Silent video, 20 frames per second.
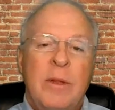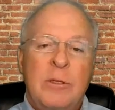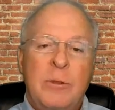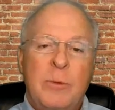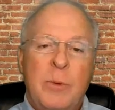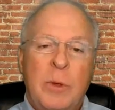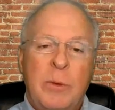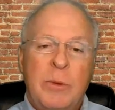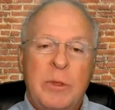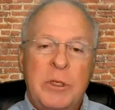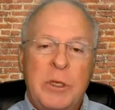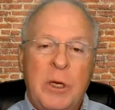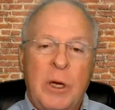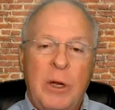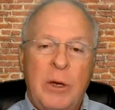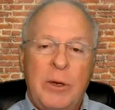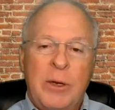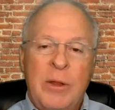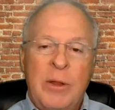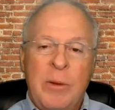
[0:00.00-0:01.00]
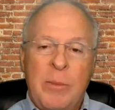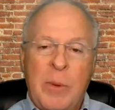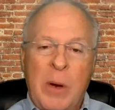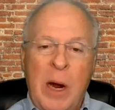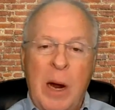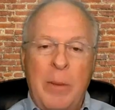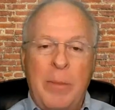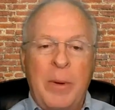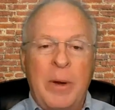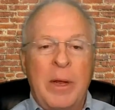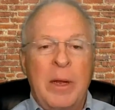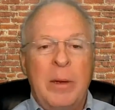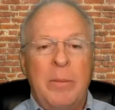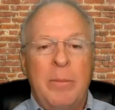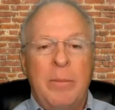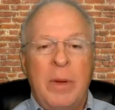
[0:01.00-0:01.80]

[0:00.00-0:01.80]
This would result in the property